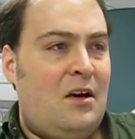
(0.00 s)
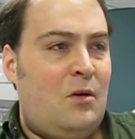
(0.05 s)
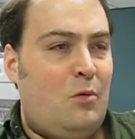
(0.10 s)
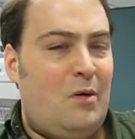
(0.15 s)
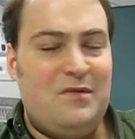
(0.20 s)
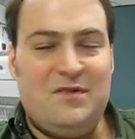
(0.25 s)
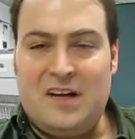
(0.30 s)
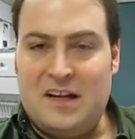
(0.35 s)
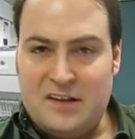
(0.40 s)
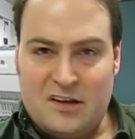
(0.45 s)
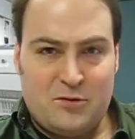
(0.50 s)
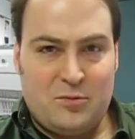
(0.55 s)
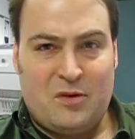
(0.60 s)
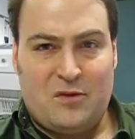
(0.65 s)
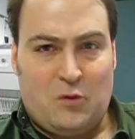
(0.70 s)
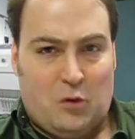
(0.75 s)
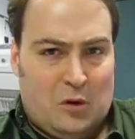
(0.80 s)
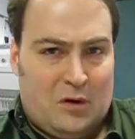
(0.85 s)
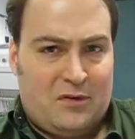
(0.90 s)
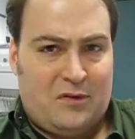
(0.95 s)
We've done this
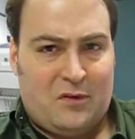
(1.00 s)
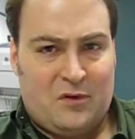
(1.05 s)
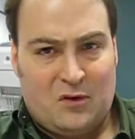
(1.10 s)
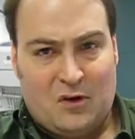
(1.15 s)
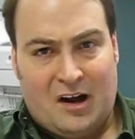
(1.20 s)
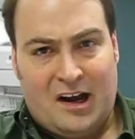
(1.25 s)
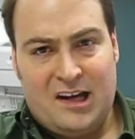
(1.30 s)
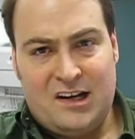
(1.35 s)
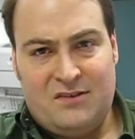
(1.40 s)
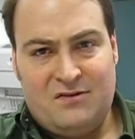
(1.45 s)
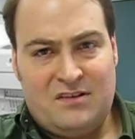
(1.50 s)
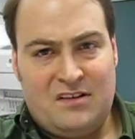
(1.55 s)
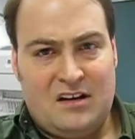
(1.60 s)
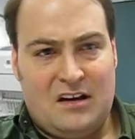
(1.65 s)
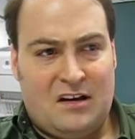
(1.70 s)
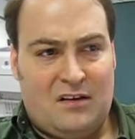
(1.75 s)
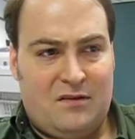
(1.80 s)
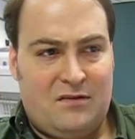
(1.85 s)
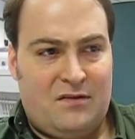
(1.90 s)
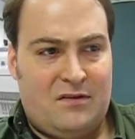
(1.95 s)
before for a variety
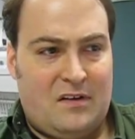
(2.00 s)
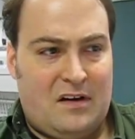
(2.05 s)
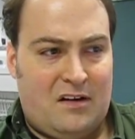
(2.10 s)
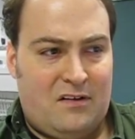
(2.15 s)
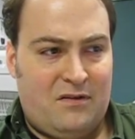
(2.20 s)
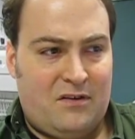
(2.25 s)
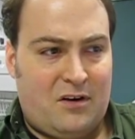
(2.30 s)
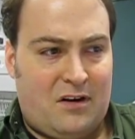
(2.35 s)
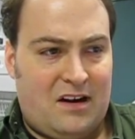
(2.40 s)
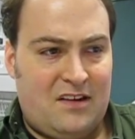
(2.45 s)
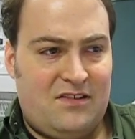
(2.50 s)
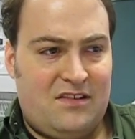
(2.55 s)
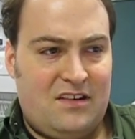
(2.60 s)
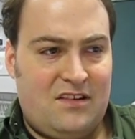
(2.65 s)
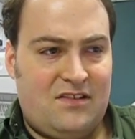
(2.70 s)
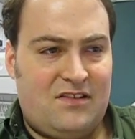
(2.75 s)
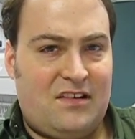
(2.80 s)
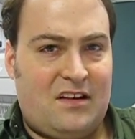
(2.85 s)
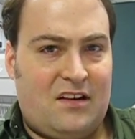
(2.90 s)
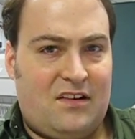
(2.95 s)
of
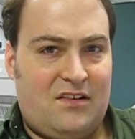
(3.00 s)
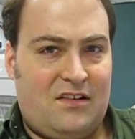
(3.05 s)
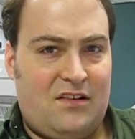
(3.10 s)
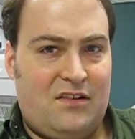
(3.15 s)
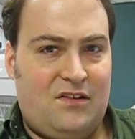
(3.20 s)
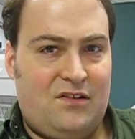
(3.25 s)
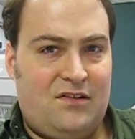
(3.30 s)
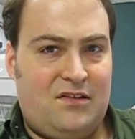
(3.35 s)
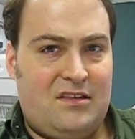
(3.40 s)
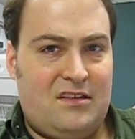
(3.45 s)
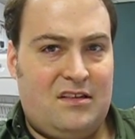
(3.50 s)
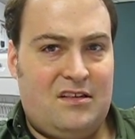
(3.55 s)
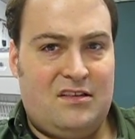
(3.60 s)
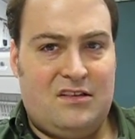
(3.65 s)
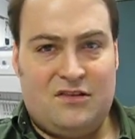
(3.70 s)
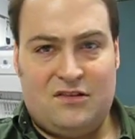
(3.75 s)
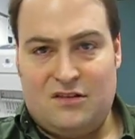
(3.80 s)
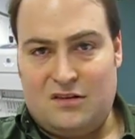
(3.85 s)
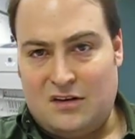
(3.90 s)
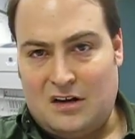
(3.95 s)
crises, such as
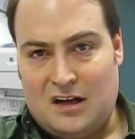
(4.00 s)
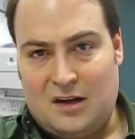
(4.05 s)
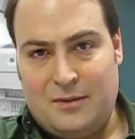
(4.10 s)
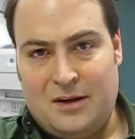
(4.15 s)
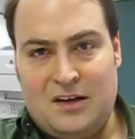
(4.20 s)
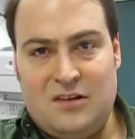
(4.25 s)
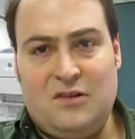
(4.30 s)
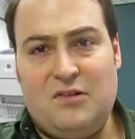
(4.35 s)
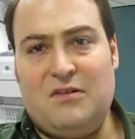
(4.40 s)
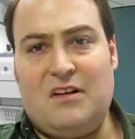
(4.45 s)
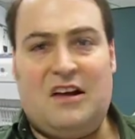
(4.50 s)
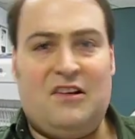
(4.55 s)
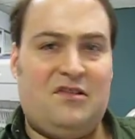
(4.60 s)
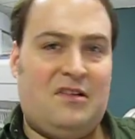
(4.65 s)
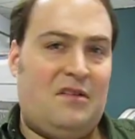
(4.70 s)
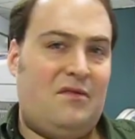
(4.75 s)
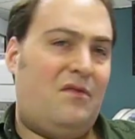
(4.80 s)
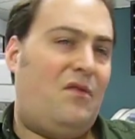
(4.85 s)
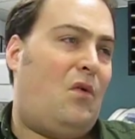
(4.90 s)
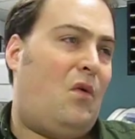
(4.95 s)
the tsunami in
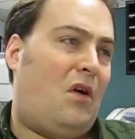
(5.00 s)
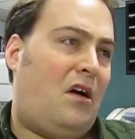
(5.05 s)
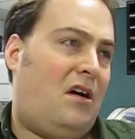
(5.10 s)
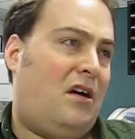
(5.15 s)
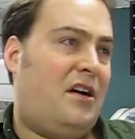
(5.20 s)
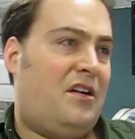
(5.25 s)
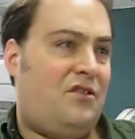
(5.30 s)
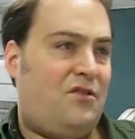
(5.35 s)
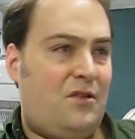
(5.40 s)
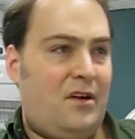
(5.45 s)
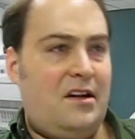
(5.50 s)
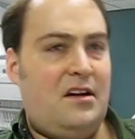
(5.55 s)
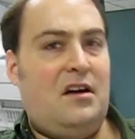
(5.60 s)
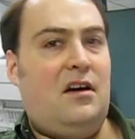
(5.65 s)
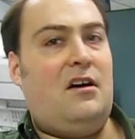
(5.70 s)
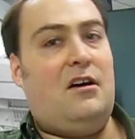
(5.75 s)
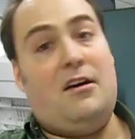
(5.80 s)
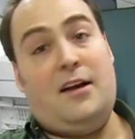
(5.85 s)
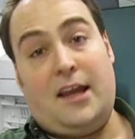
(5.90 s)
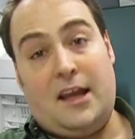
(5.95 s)
2004, Katrina,
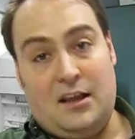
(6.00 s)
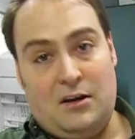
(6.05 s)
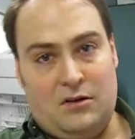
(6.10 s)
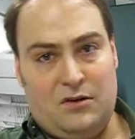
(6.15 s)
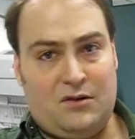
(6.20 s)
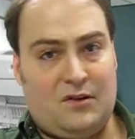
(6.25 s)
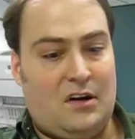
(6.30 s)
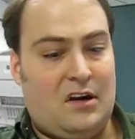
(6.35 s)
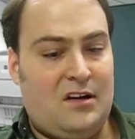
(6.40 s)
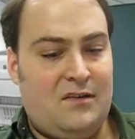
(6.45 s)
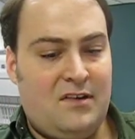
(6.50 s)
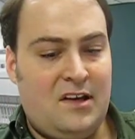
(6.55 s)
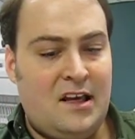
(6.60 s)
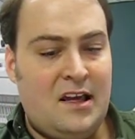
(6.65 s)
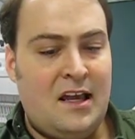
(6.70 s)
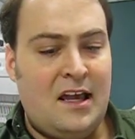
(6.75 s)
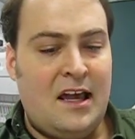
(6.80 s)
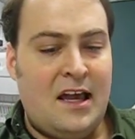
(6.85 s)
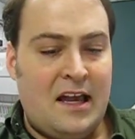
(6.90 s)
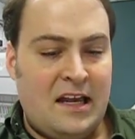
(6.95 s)
Hurricane Gustav,
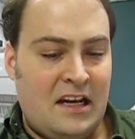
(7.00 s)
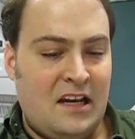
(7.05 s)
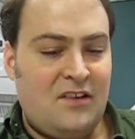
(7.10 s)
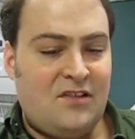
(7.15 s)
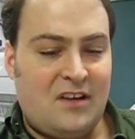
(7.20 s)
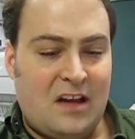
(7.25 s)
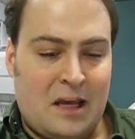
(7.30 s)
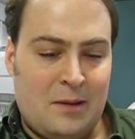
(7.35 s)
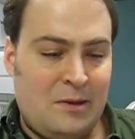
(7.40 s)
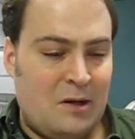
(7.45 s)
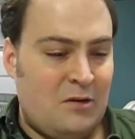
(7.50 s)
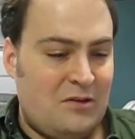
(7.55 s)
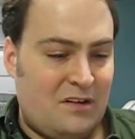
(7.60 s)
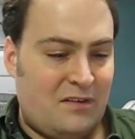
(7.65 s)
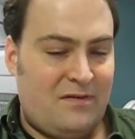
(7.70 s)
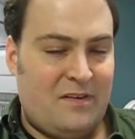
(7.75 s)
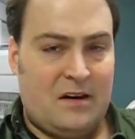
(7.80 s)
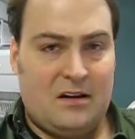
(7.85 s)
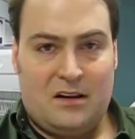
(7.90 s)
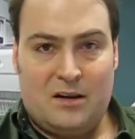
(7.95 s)
and each time it was
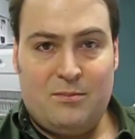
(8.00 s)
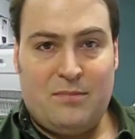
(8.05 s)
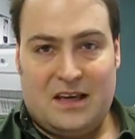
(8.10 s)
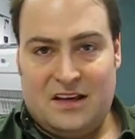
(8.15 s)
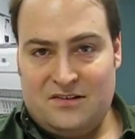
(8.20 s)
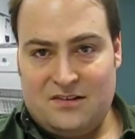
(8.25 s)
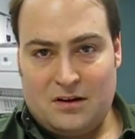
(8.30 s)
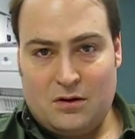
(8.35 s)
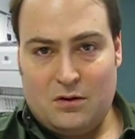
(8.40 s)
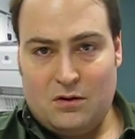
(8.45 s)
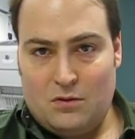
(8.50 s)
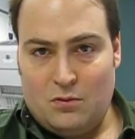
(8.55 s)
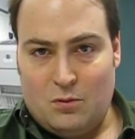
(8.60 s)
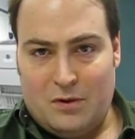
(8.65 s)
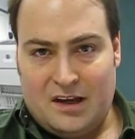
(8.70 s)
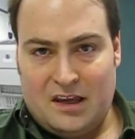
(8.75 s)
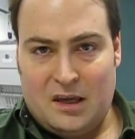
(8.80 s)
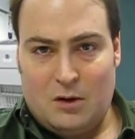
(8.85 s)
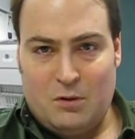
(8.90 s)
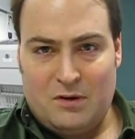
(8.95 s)
a fairly basic
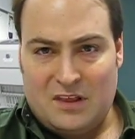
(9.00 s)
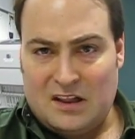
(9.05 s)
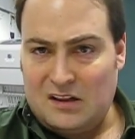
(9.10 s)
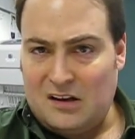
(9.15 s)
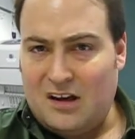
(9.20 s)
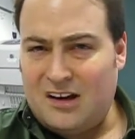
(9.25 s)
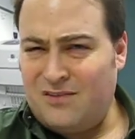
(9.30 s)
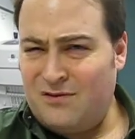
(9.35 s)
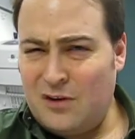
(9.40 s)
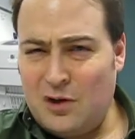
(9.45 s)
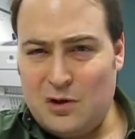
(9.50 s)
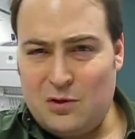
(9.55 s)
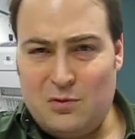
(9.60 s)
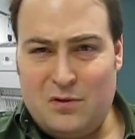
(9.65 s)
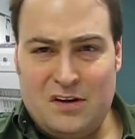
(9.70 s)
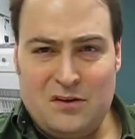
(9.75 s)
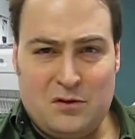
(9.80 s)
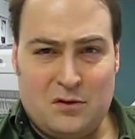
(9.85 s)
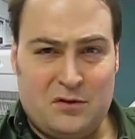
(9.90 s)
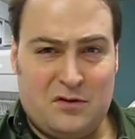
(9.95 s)
wiki with a lot of good
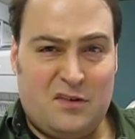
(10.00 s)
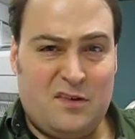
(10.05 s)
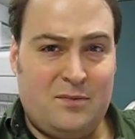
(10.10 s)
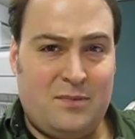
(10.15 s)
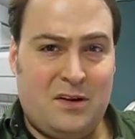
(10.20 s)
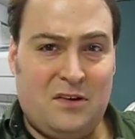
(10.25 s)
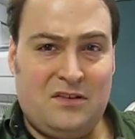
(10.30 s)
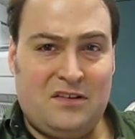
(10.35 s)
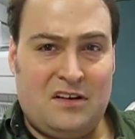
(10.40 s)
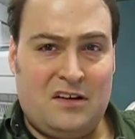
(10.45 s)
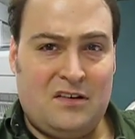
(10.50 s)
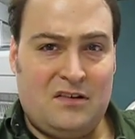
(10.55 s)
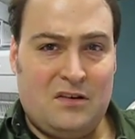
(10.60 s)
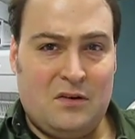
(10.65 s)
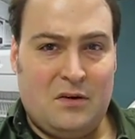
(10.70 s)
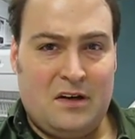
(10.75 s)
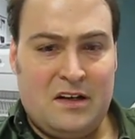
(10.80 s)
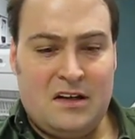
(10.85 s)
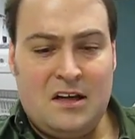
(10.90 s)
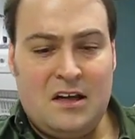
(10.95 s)
resources built
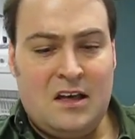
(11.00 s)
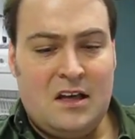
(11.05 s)
into it,